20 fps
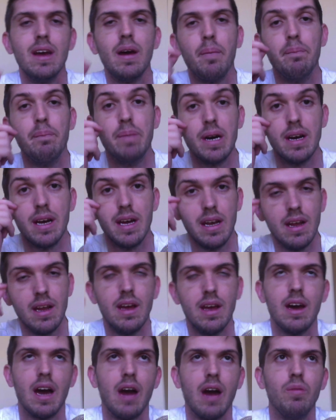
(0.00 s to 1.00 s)
But
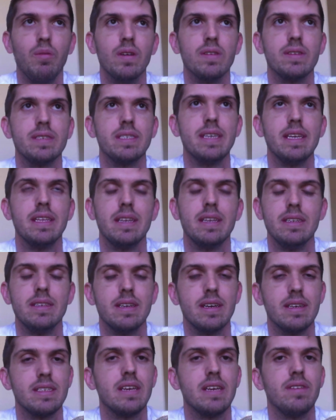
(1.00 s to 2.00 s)
I will say that it
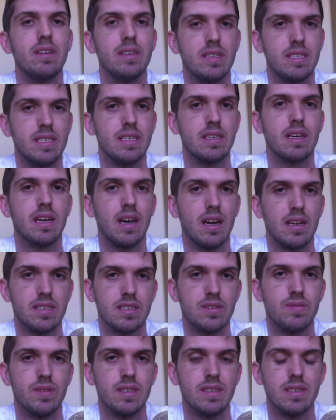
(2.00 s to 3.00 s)
does have unintended
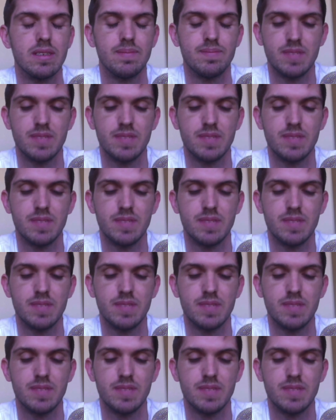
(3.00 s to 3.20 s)
consequences.